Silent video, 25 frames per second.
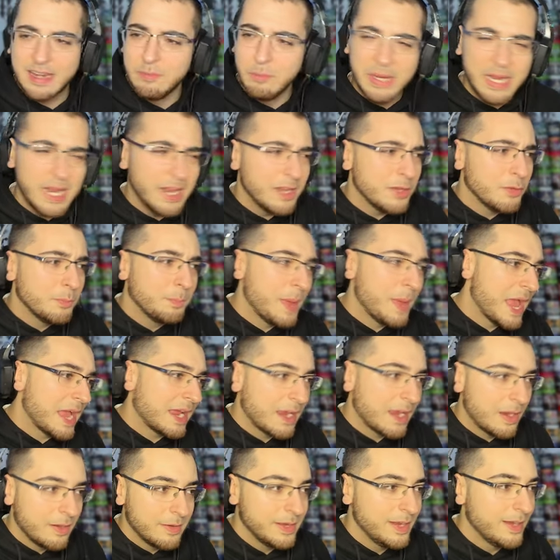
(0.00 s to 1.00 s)
can we get you
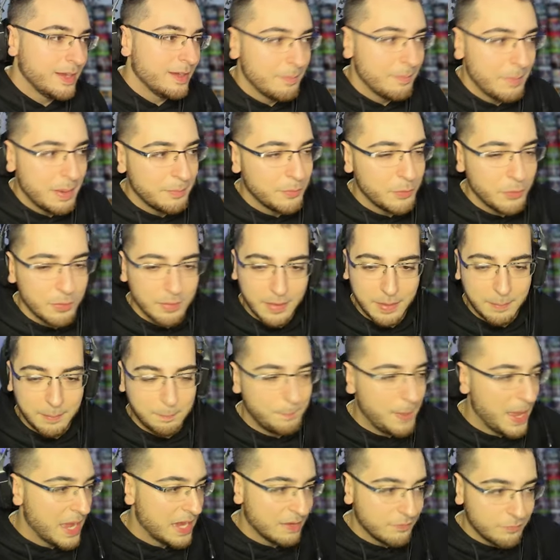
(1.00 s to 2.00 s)
back out of here? I remember you were
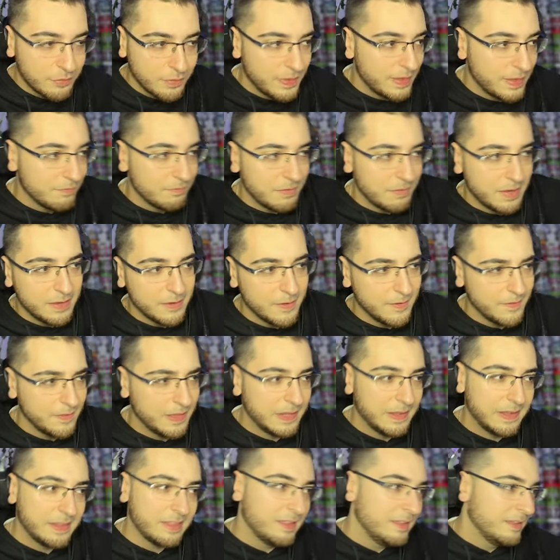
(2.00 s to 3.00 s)
like begging for the invite
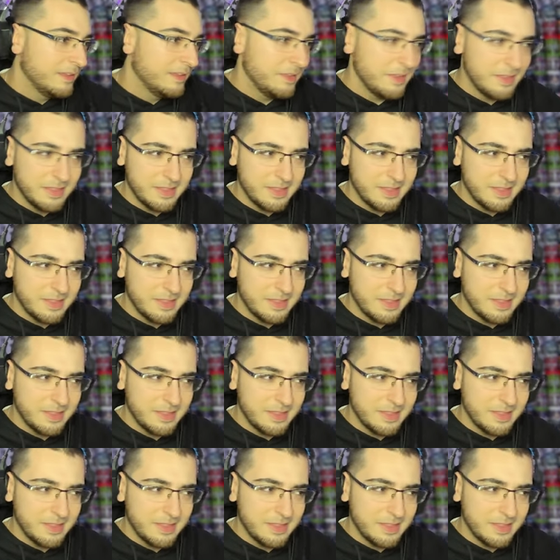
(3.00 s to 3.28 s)
earlier. Let's